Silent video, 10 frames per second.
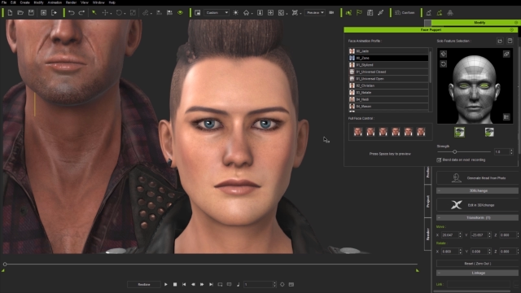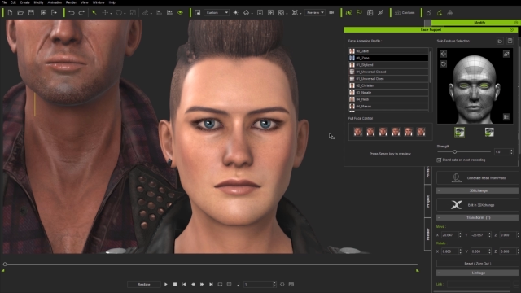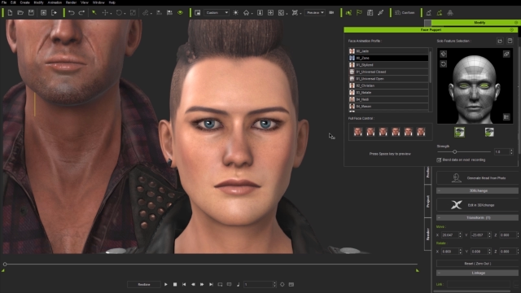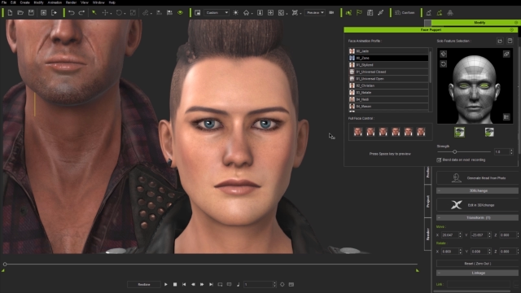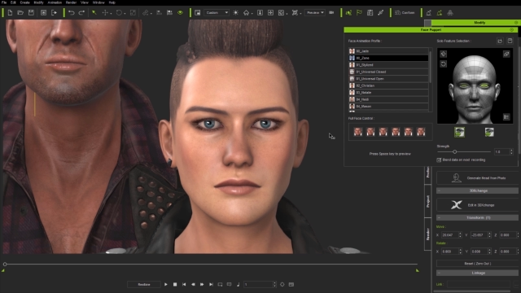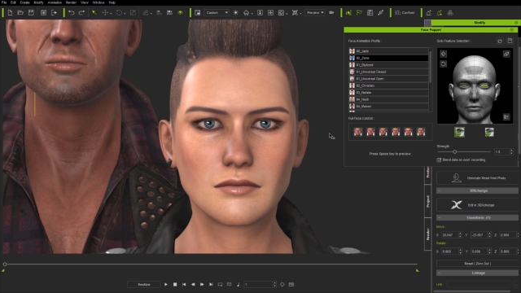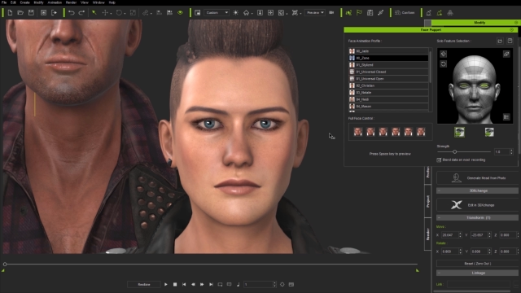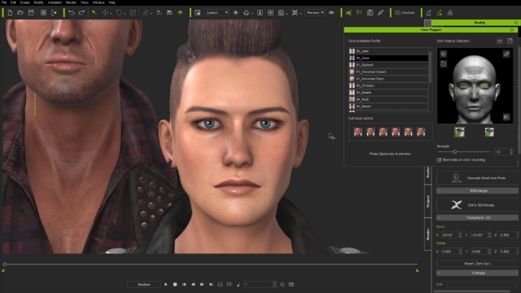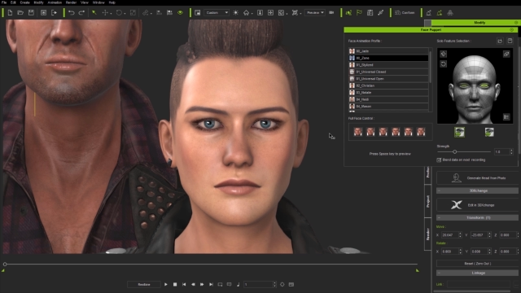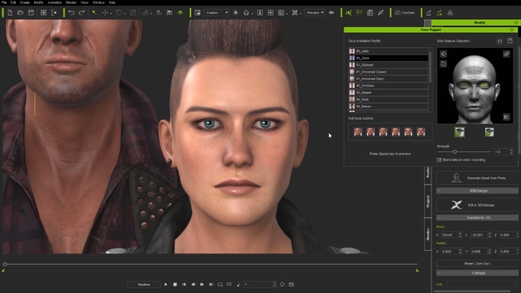
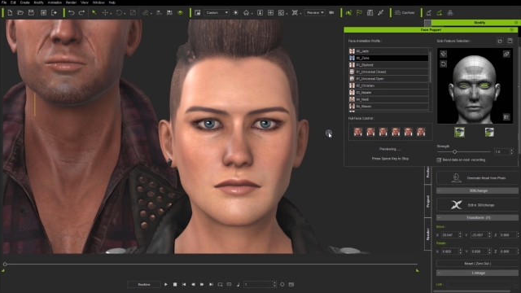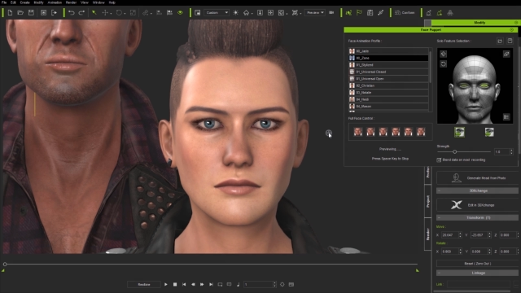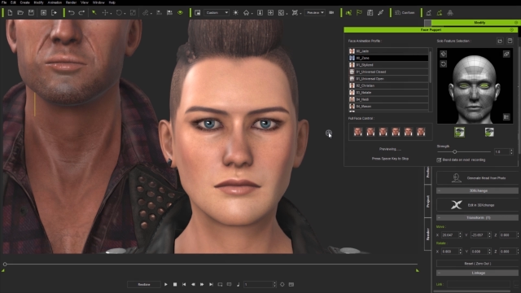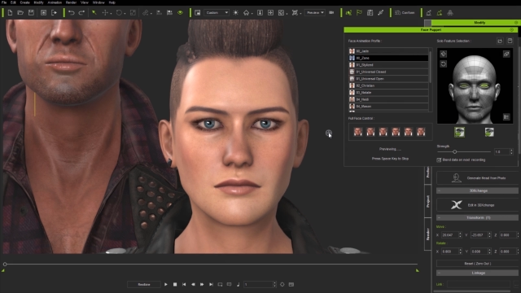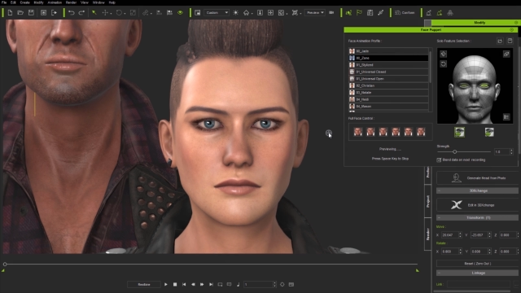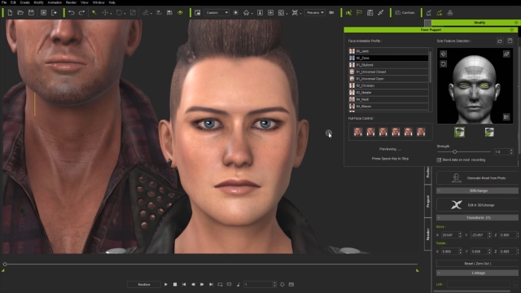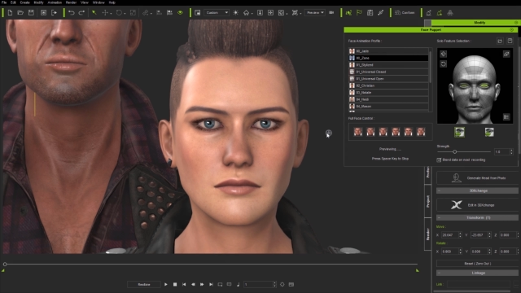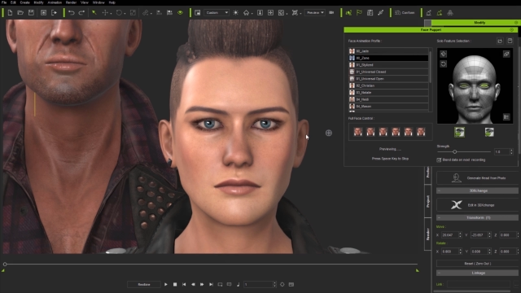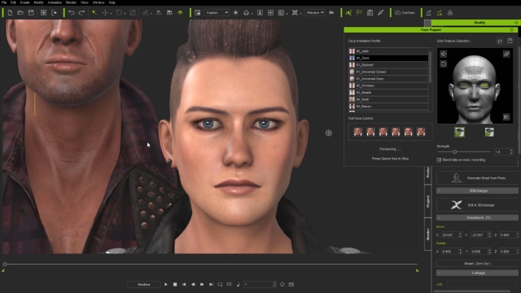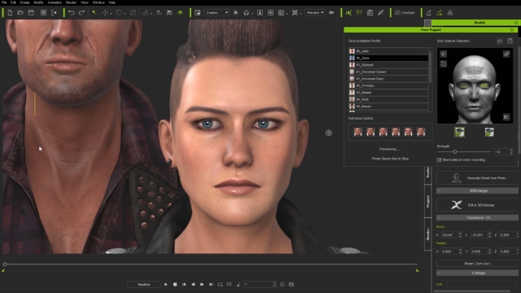
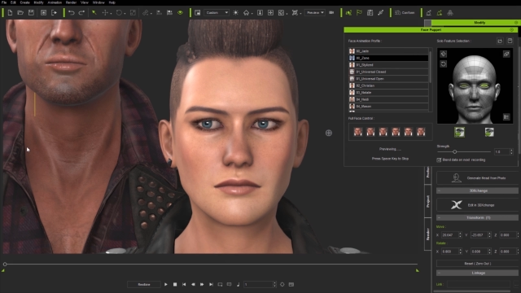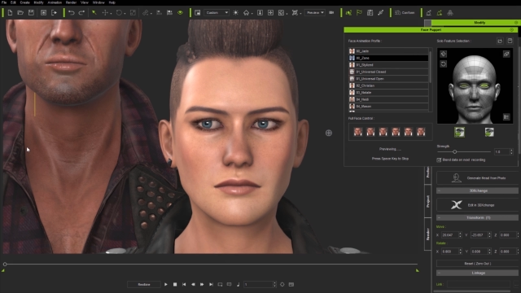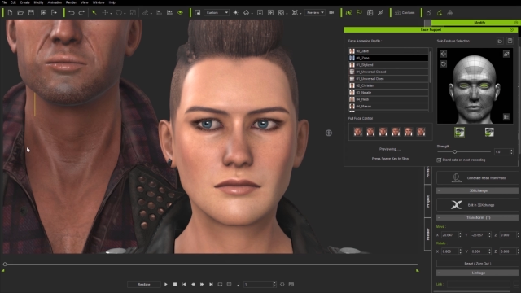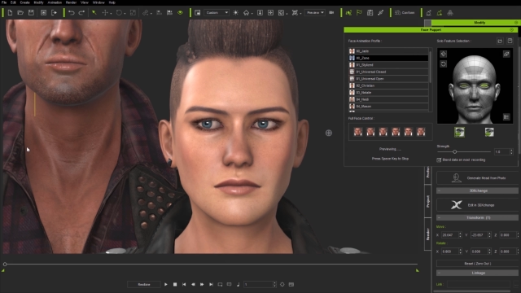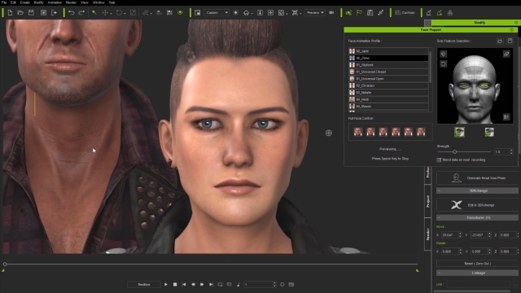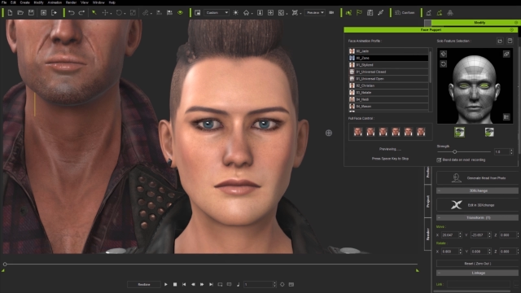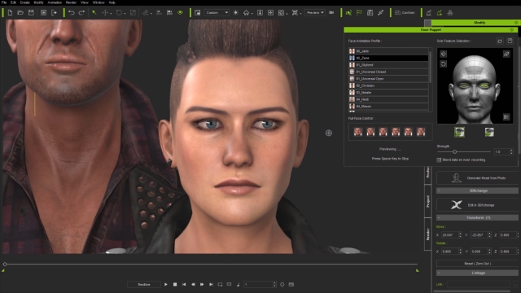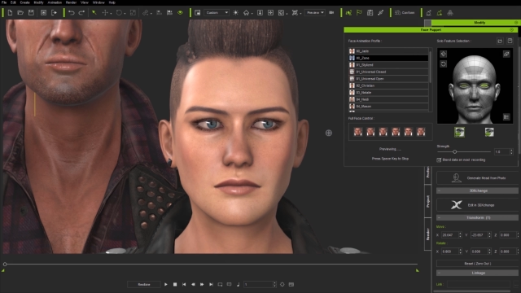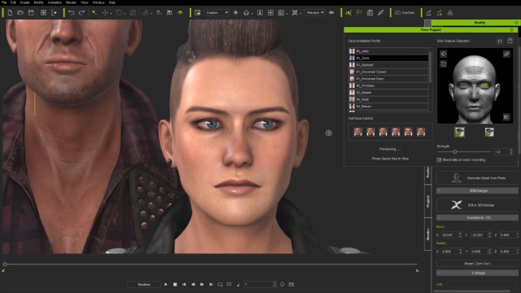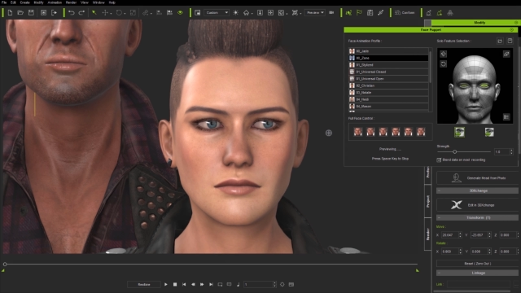
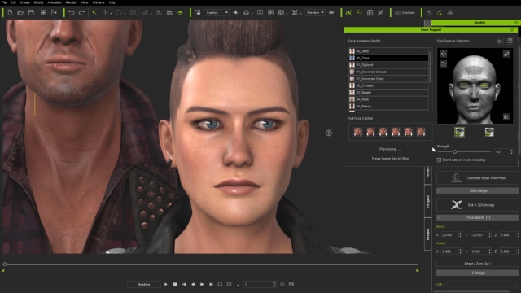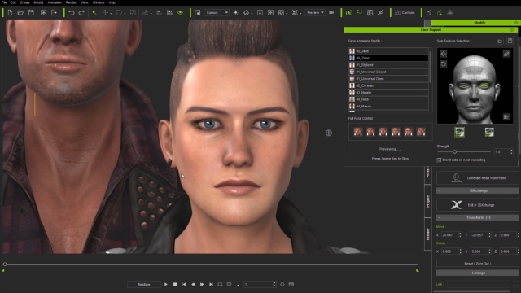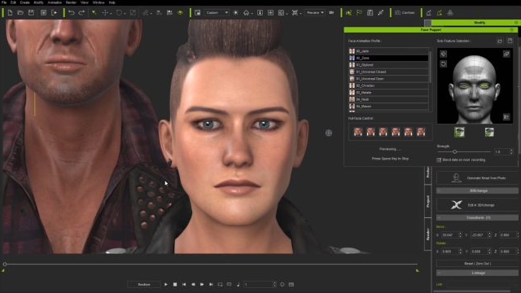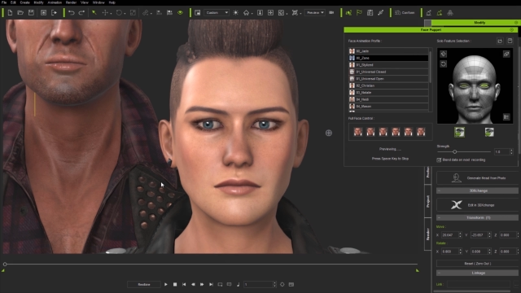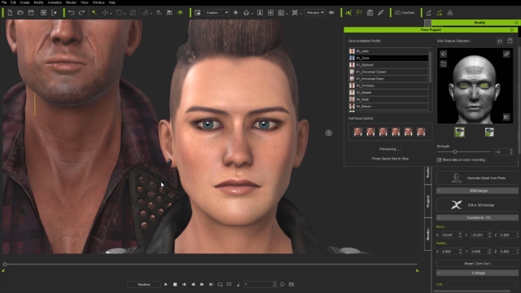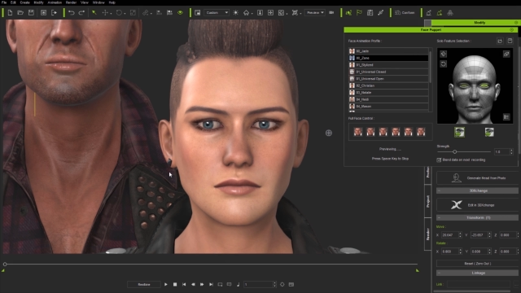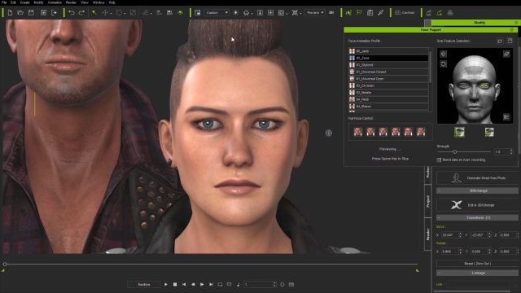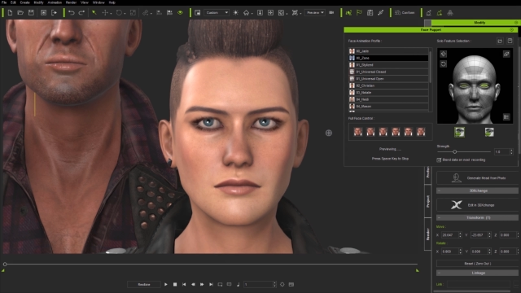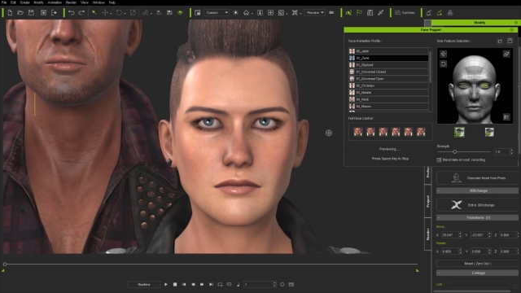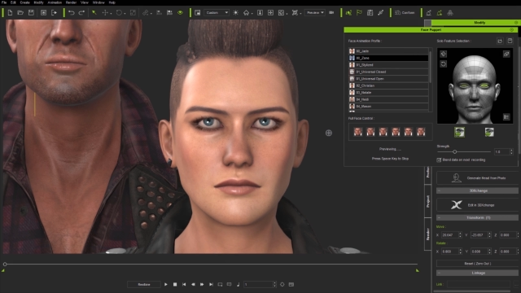
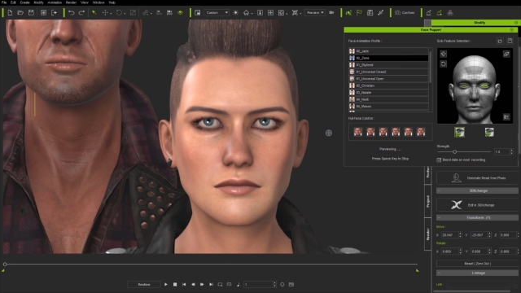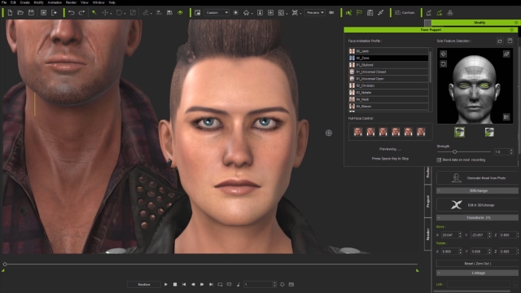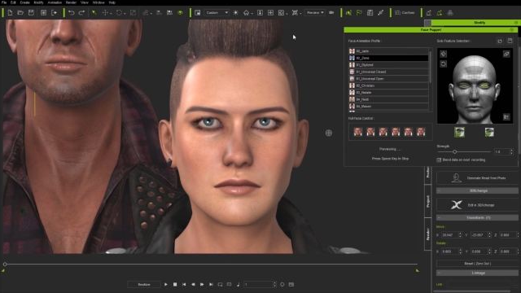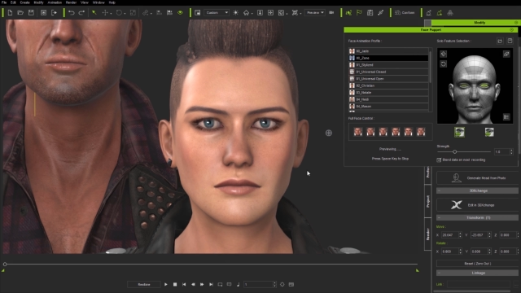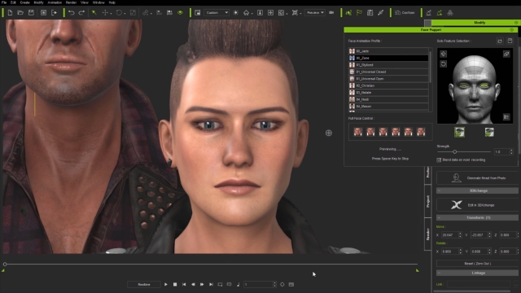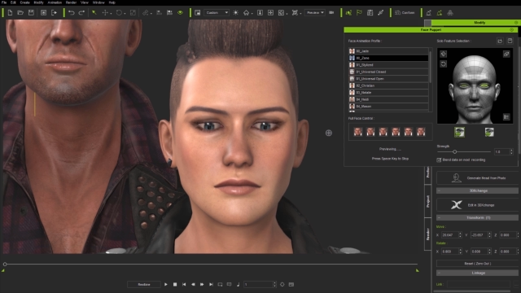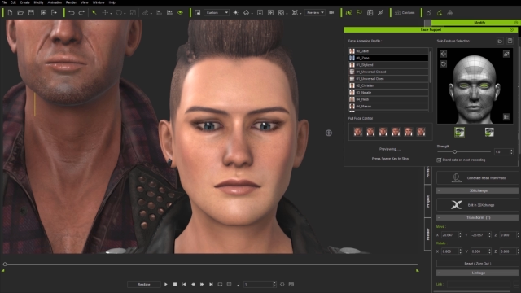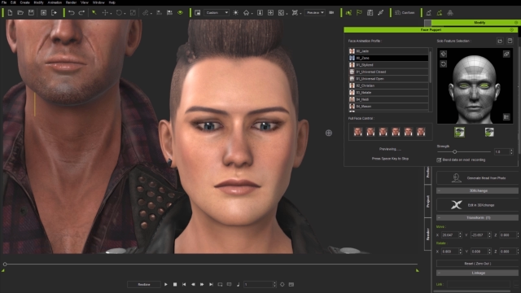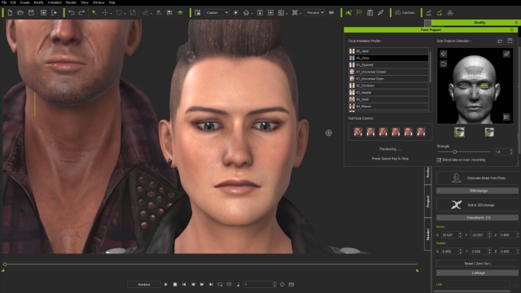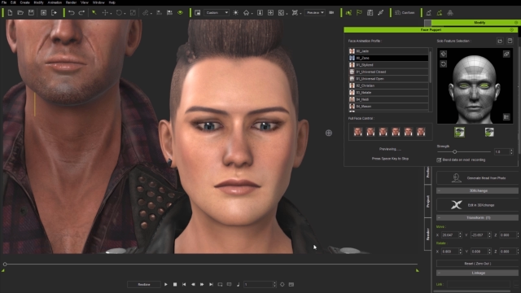
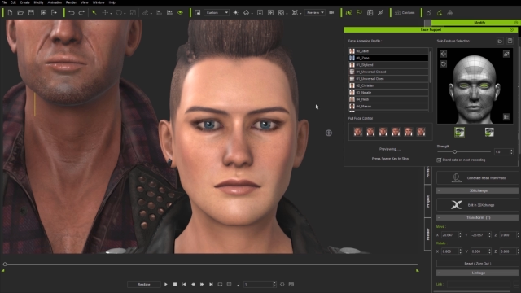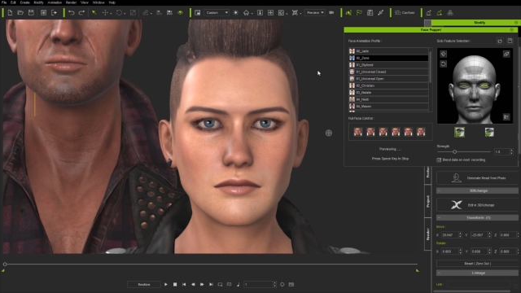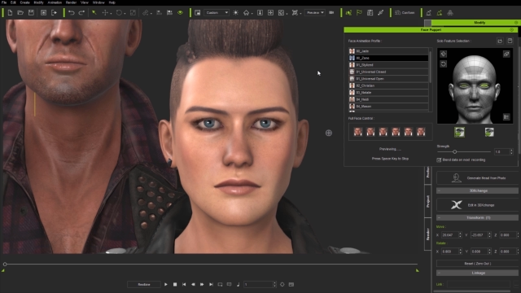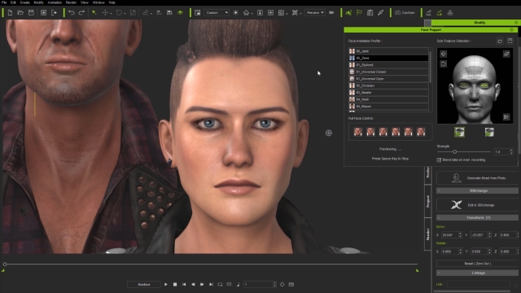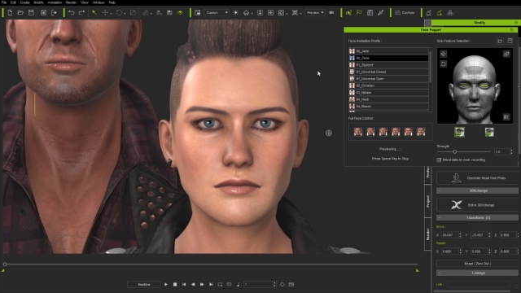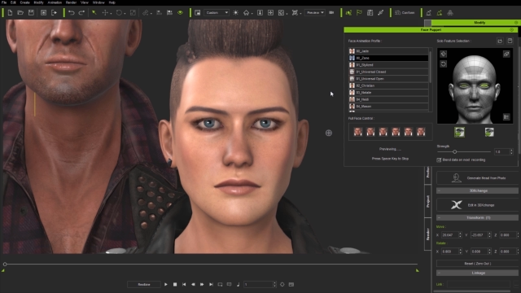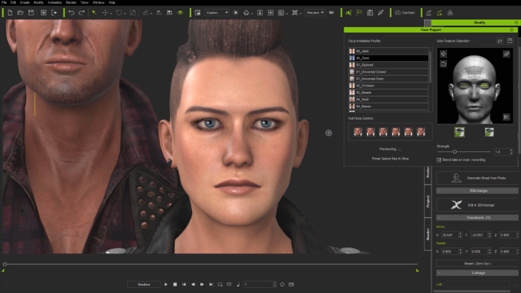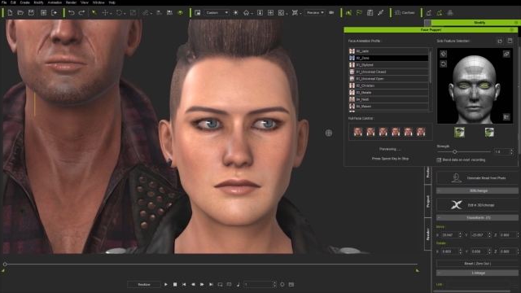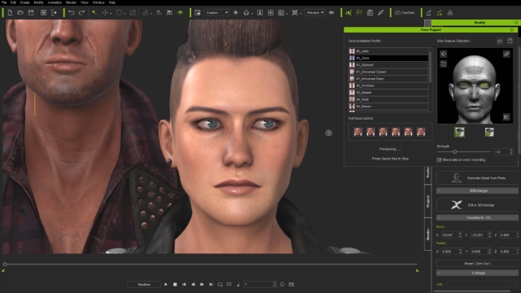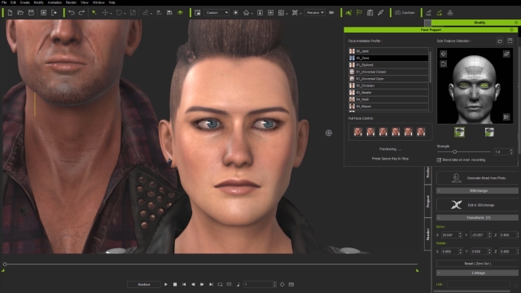
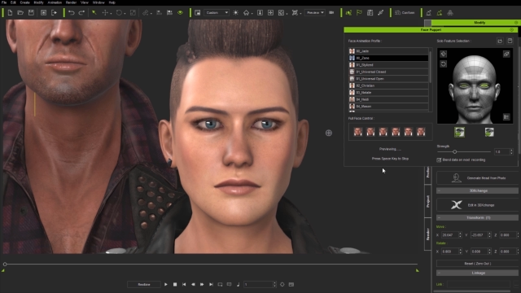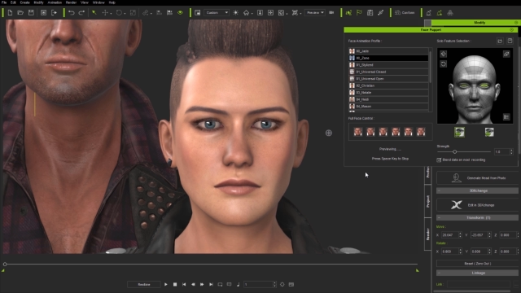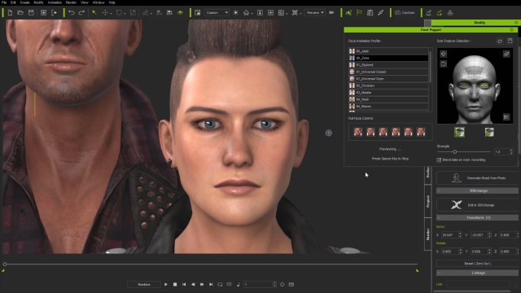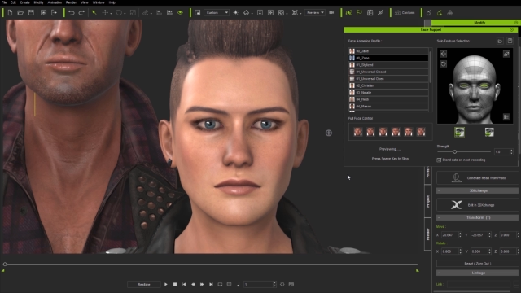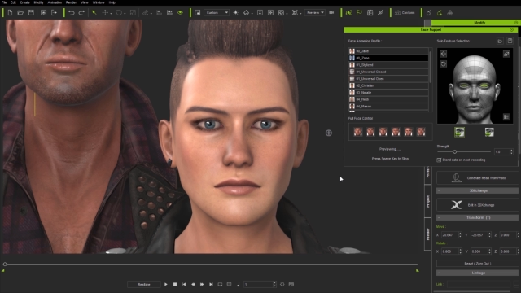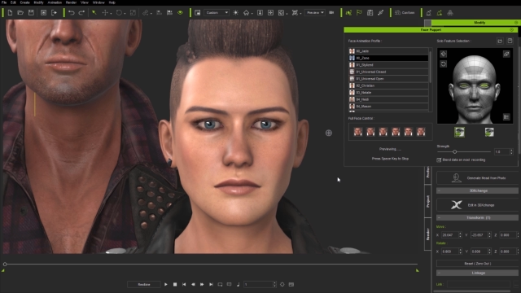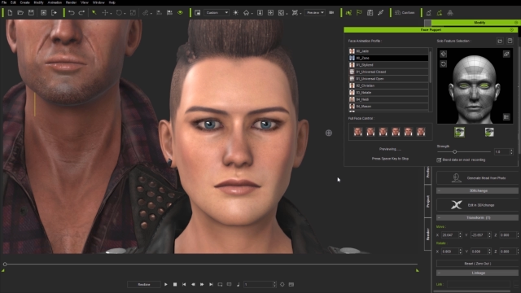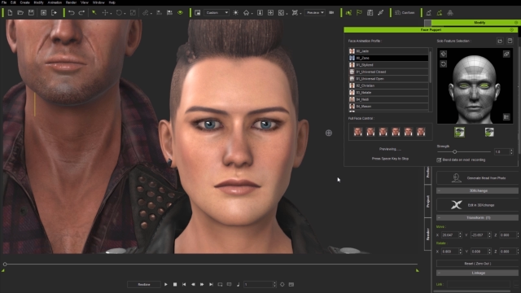[no speech]